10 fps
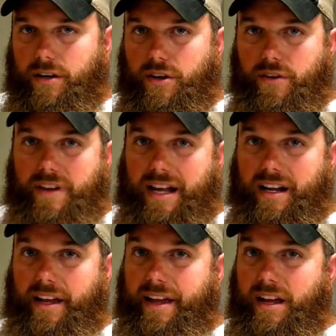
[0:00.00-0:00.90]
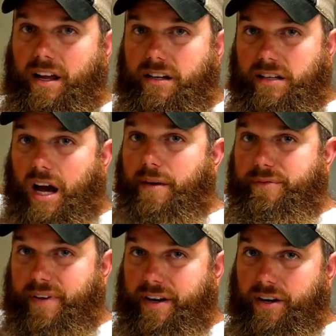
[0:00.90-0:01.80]
you've got a
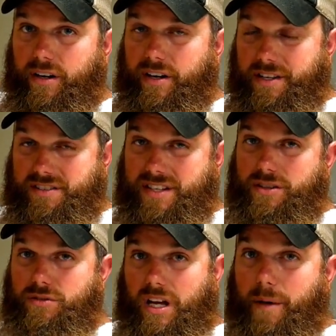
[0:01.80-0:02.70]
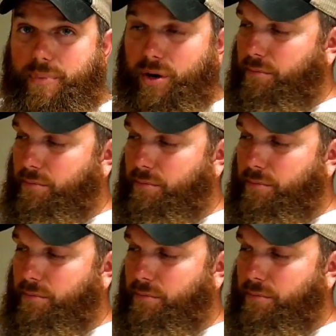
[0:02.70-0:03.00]
top feeder that sits on top of your